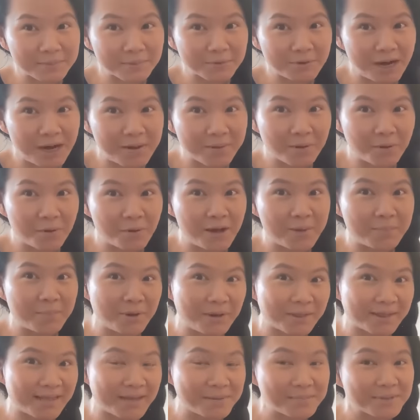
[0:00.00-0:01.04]
subscribed, go ahead and
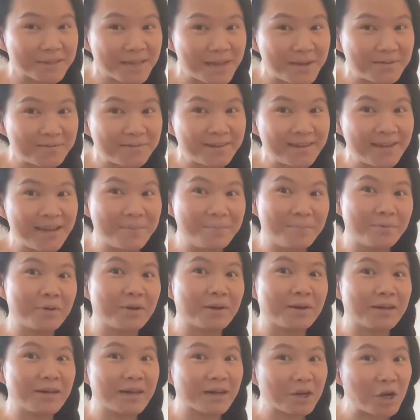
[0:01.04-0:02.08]
put a thumbs up and put a
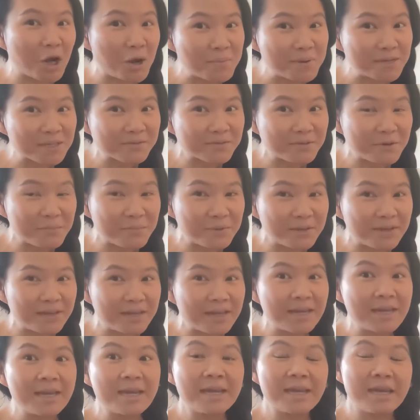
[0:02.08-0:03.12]
little comments for
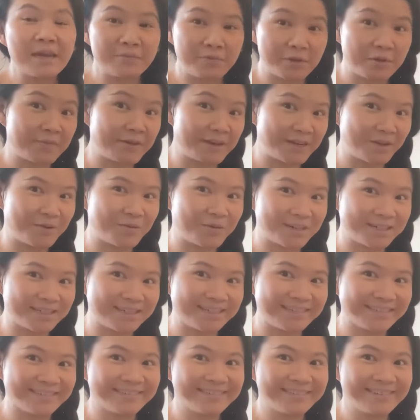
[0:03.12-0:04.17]
me if you have any
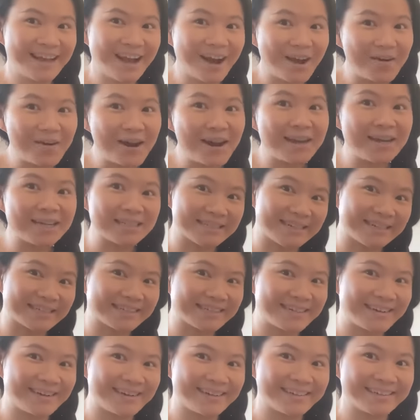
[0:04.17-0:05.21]
question. All right, let's get
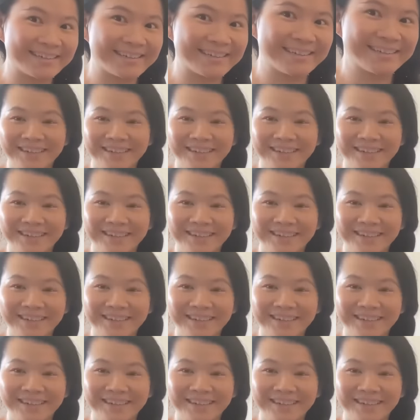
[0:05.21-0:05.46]
started.